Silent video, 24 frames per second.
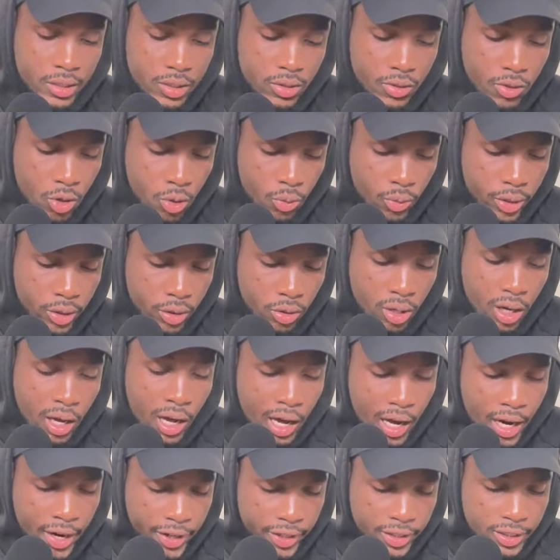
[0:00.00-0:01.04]
going to
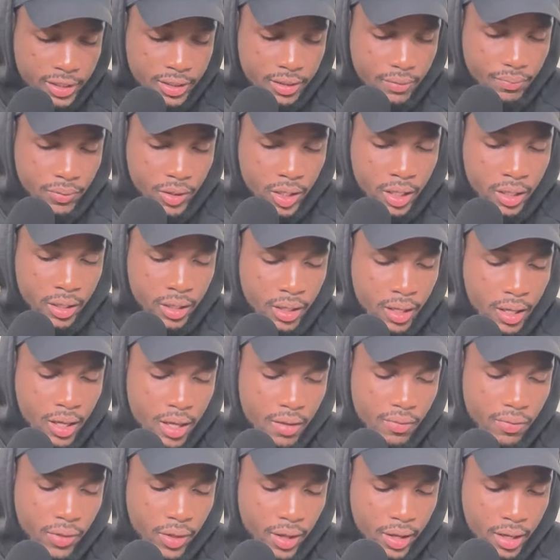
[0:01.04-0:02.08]
Hearts in
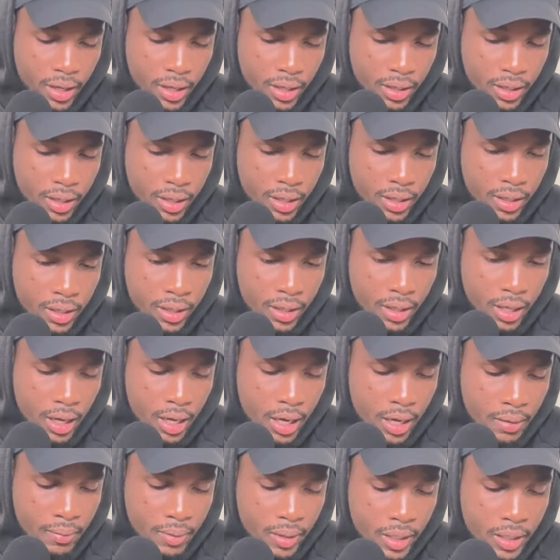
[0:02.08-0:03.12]
the in in the
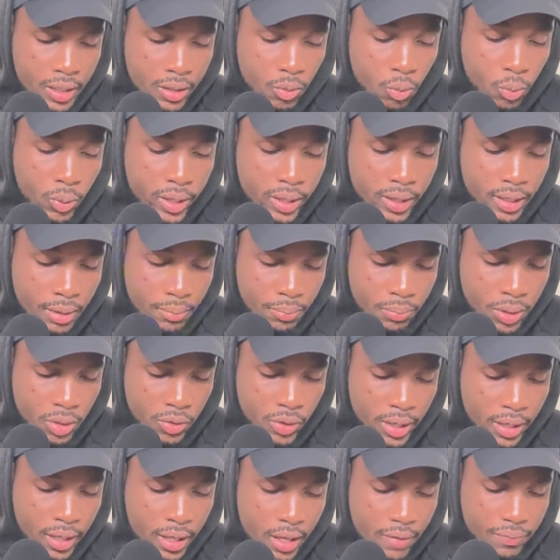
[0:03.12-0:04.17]
um in the winter
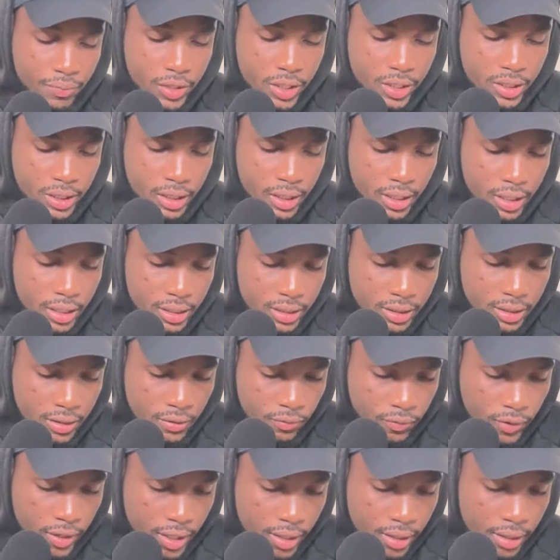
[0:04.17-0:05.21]
period he said his
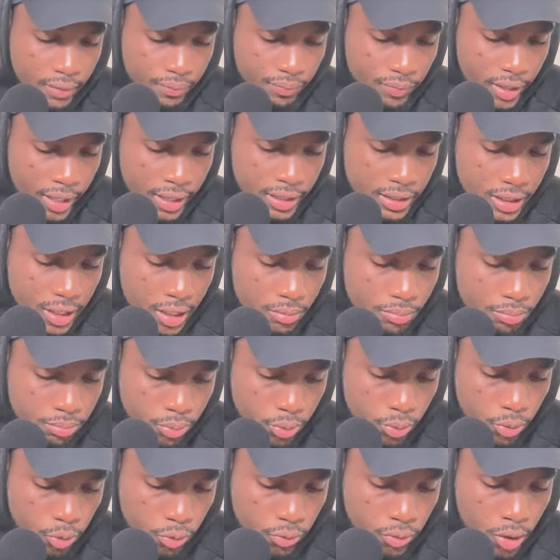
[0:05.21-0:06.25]
defending has
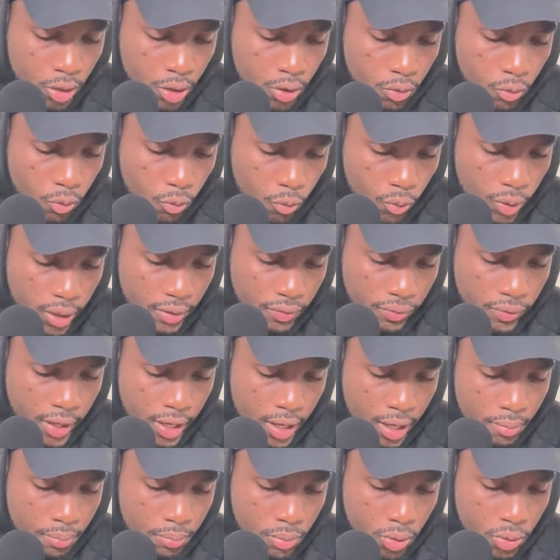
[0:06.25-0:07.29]
improved with
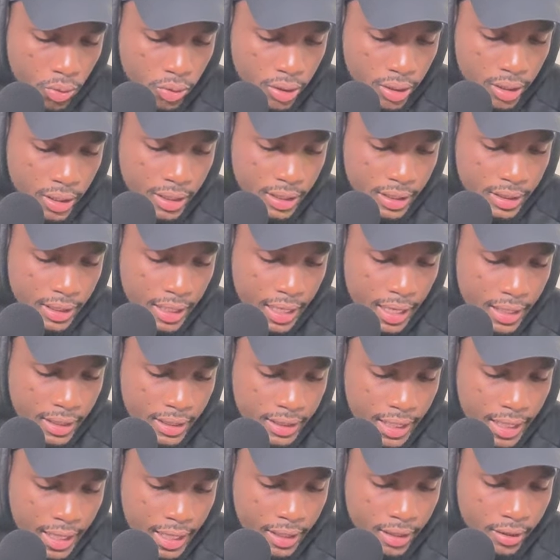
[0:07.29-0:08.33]
the amount he has
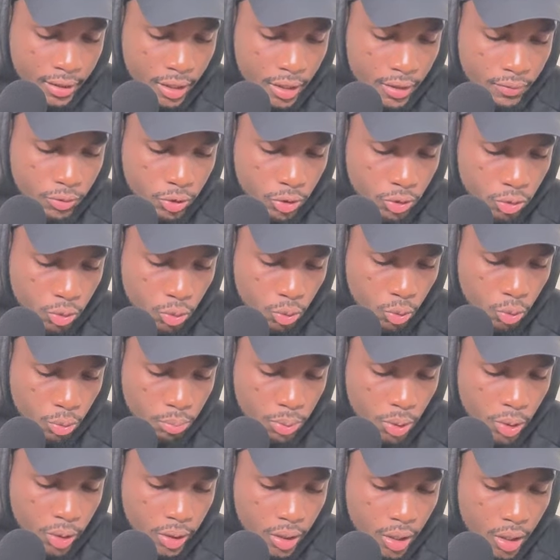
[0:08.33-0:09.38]
had to do
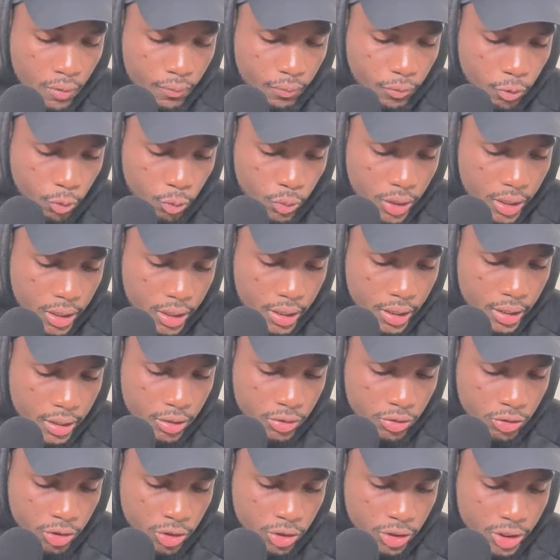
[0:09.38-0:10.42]
but we
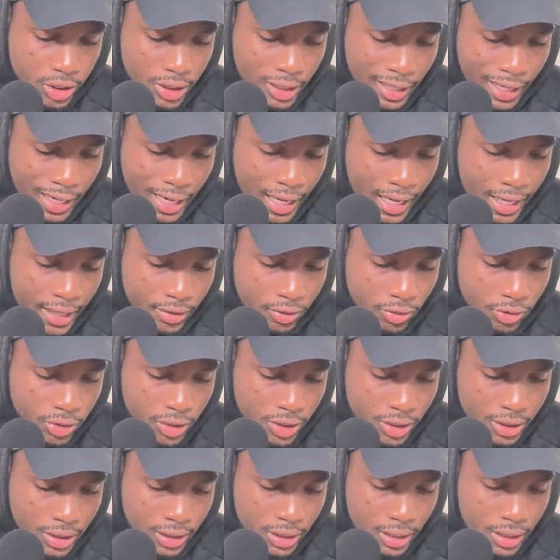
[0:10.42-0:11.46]
just like to
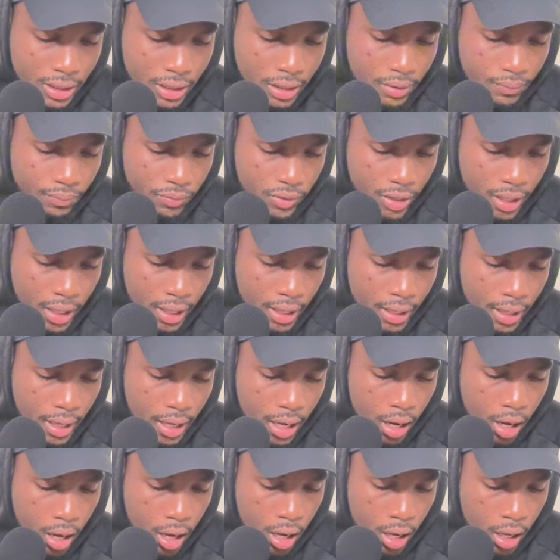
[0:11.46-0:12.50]
see an
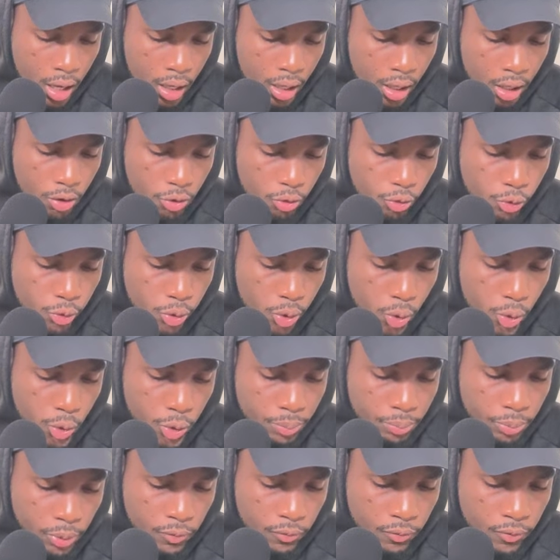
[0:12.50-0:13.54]

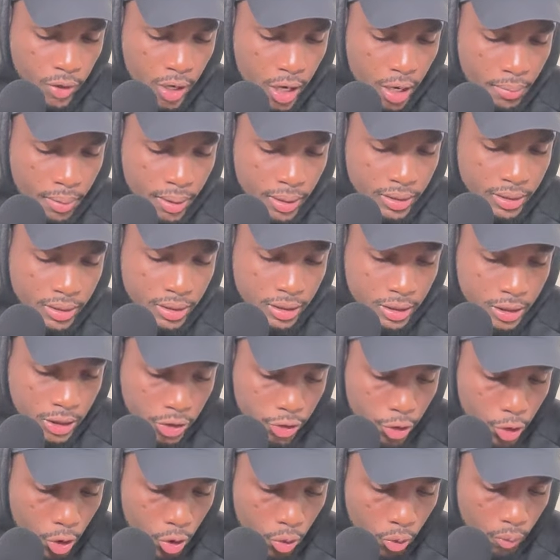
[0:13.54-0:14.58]
all-round performances
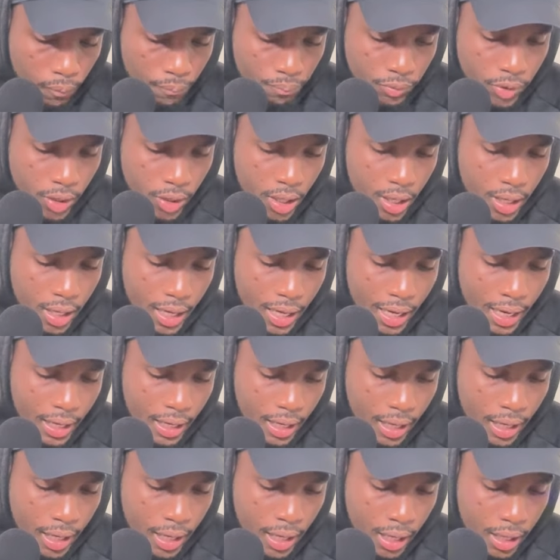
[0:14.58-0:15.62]
no an
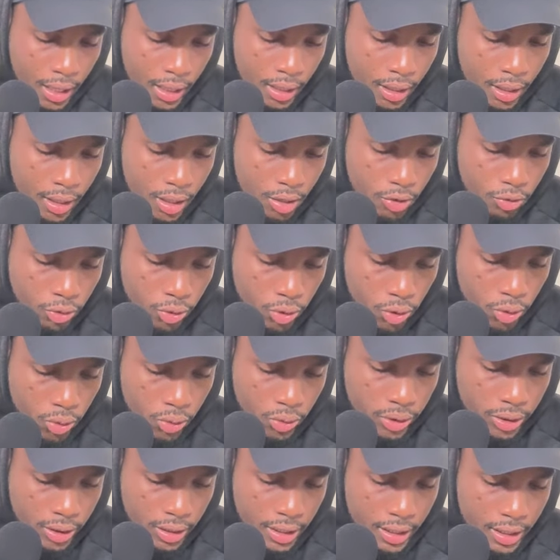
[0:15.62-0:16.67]

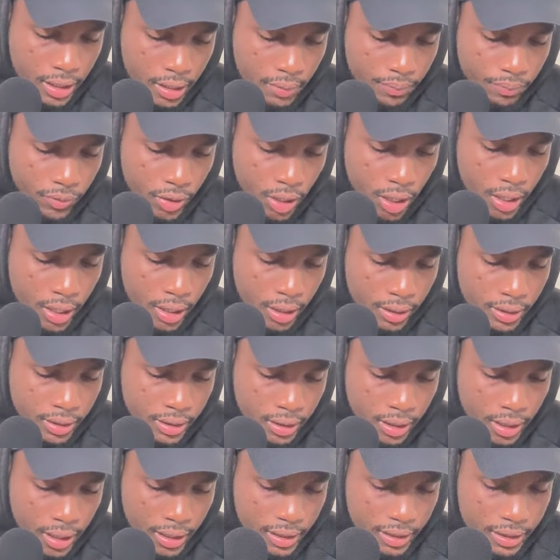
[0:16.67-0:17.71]
all-round game on
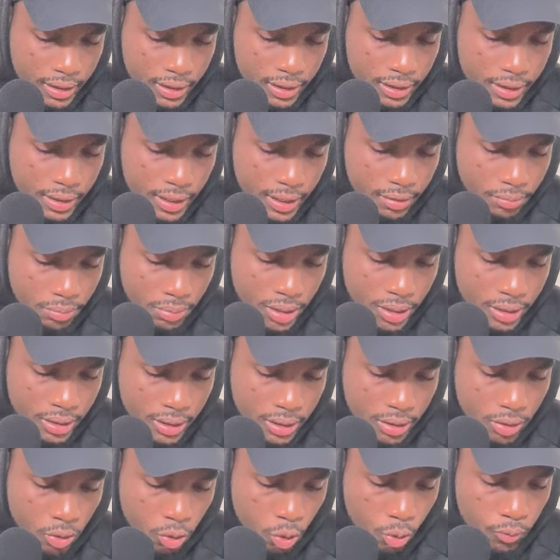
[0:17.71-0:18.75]
consistent
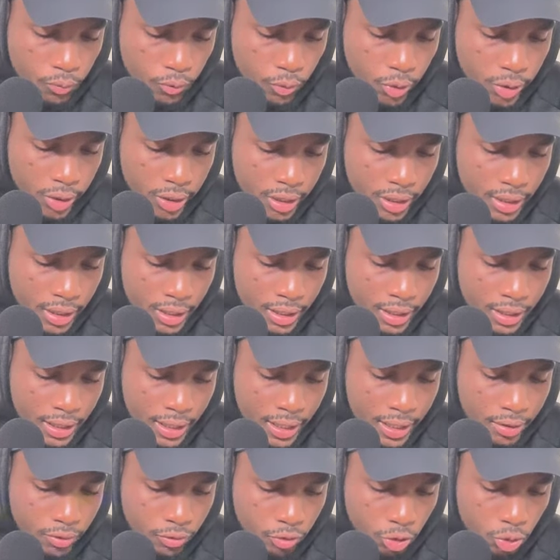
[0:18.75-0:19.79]
basis hopefully he
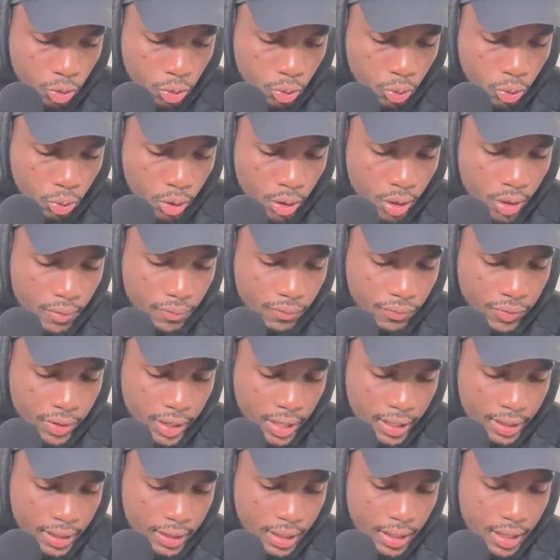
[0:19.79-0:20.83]
can do
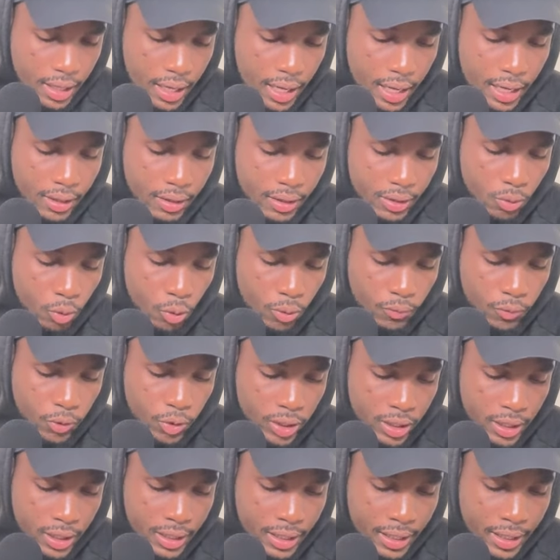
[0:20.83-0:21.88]
that uh,
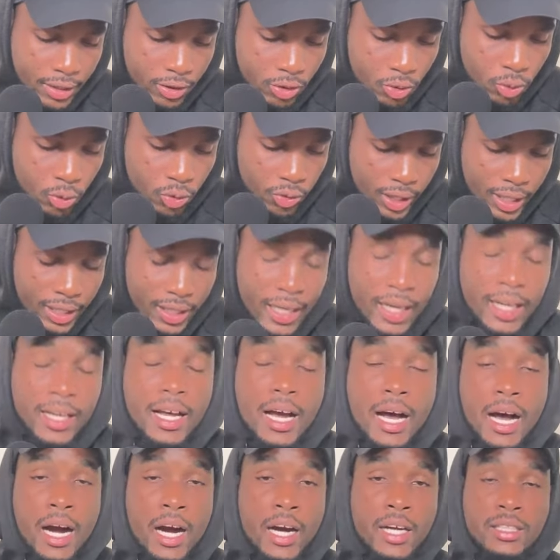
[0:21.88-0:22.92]
hopefully he can do that at
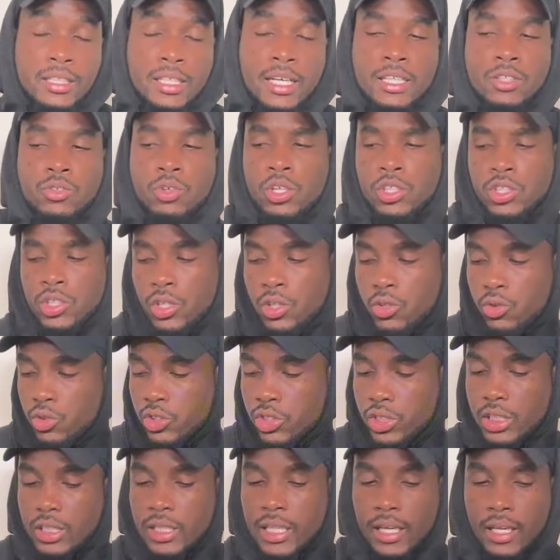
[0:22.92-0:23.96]
hearts as well so you could
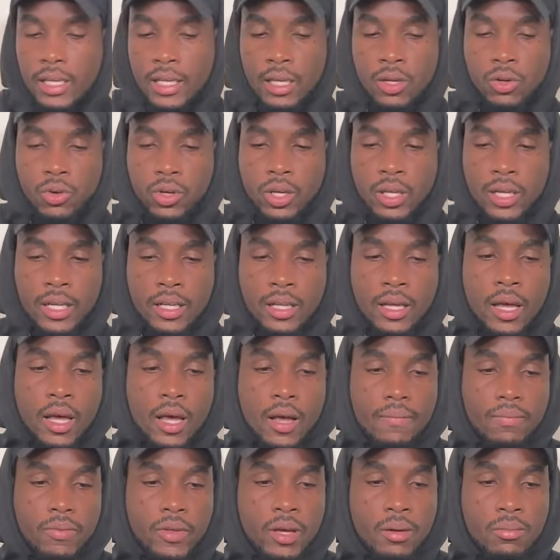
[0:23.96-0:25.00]
see that they're looking at
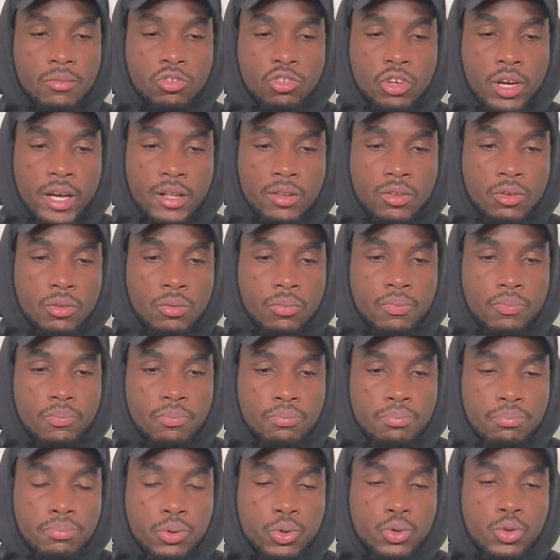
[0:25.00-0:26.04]
they're trying to
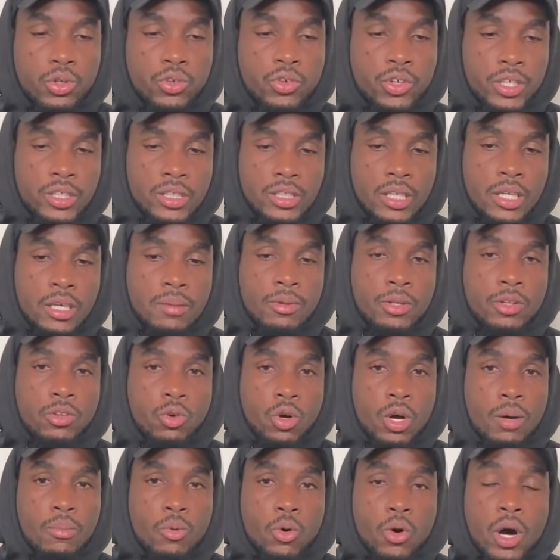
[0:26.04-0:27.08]
progress him into
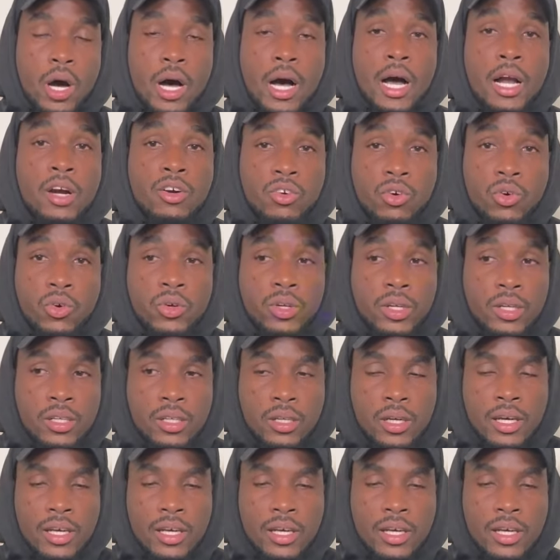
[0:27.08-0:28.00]
a more all-rounded